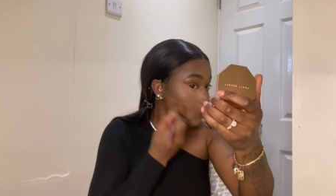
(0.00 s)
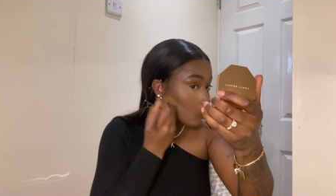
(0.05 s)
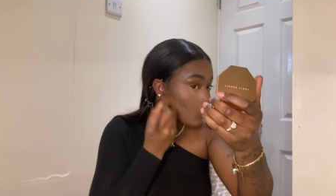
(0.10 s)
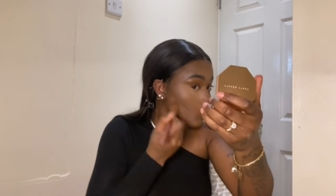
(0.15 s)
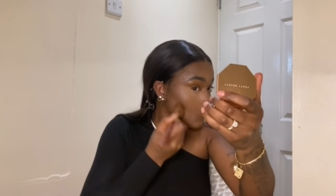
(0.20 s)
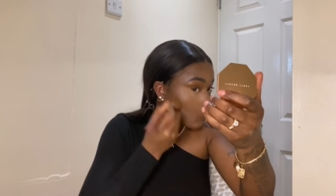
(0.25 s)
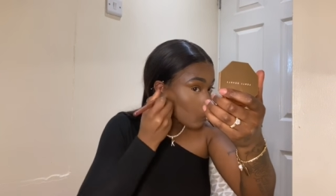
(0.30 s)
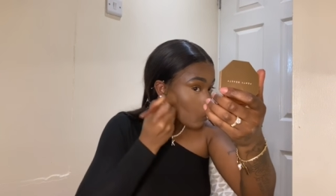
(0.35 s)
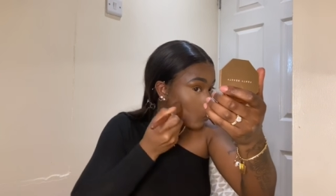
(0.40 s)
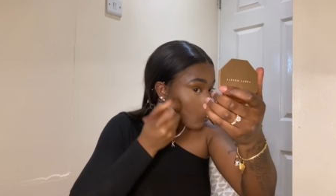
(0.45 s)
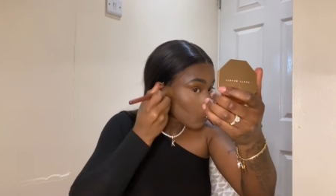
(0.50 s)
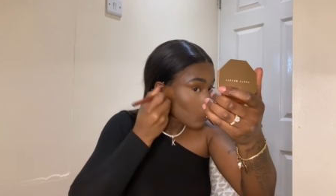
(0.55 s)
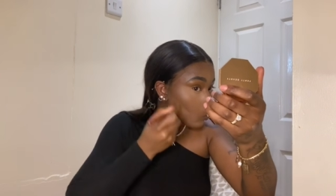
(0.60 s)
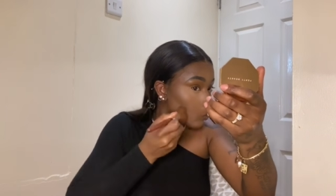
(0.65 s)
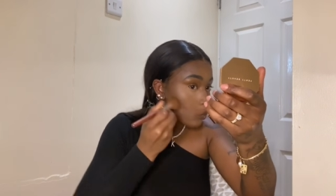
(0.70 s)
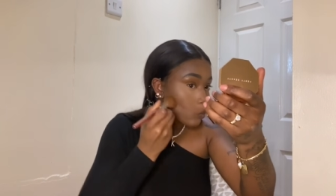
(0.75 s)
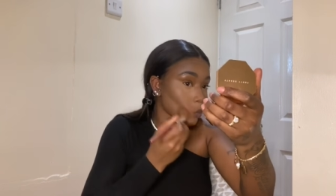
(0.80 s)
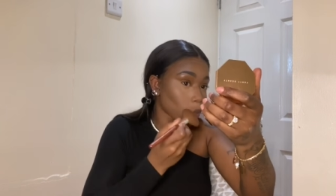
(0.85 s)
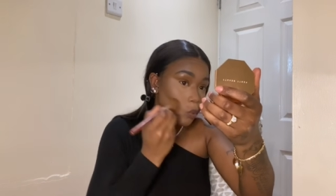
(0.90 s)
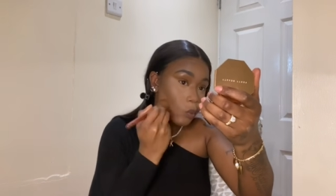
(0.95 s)

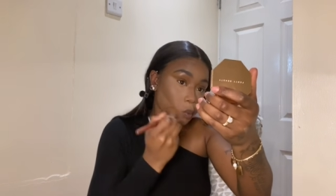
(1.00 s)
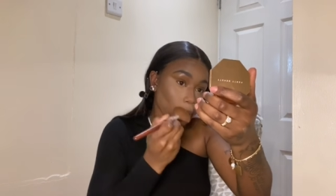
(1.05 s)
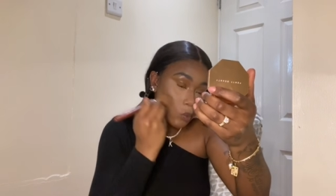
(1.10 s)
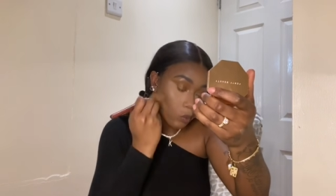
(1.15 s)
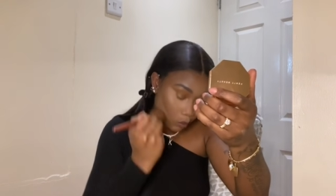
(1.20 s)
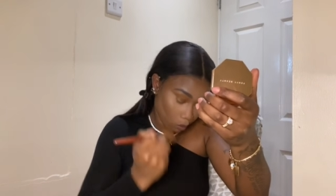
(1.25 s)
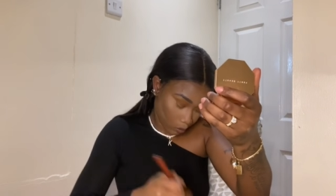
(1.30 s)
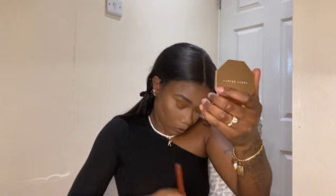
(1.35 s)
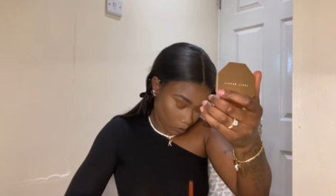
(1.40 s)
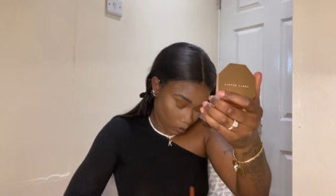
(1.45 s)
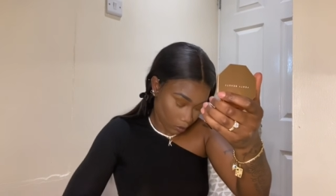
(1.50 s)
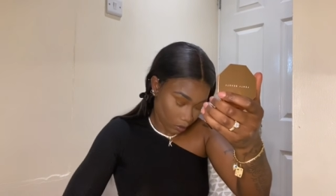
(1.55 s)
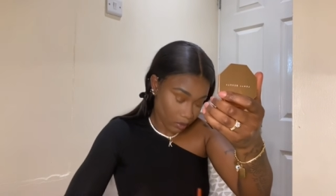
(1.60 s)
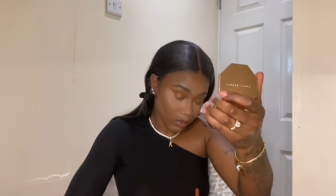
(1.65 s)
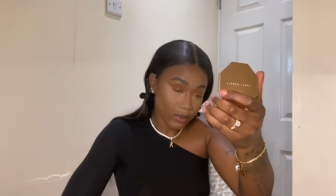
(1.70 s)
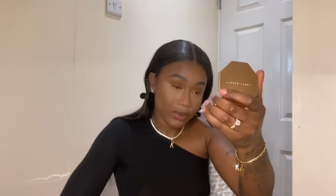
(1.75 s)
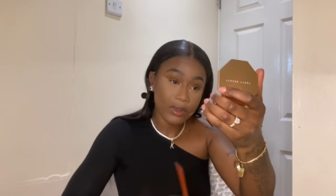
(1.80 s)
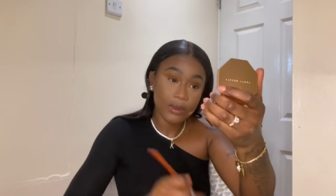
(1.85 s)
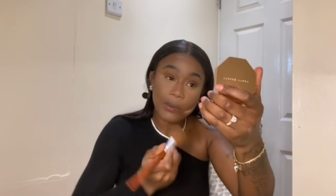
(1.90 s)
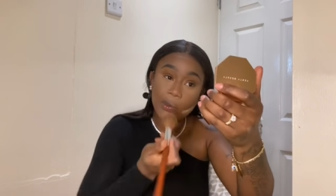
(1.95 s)
contour, my
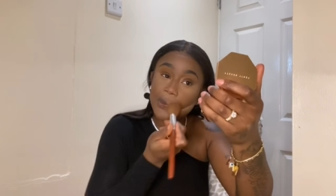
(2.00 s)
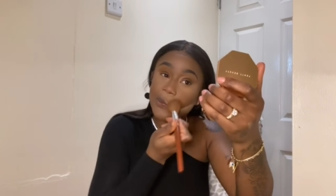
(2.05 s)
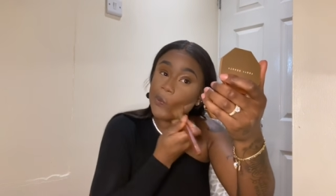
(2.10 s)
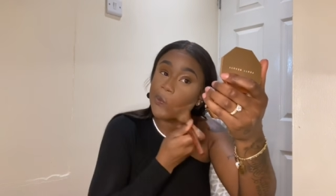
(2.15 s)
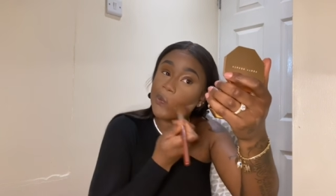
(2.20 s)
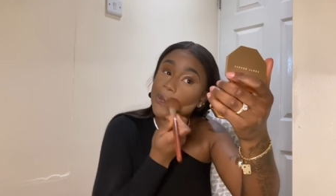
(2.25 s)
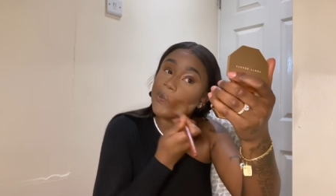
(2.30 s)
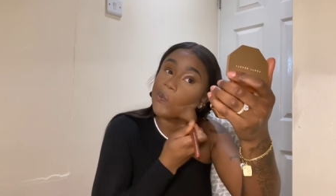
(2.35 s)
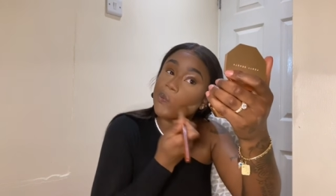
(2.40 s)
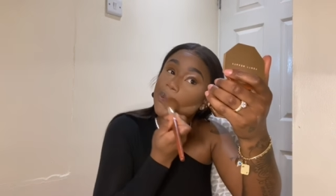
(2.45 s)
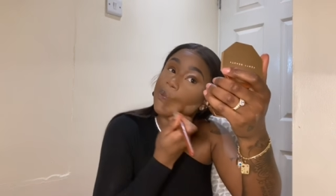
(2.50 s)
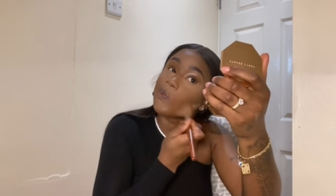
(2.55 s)
highlight,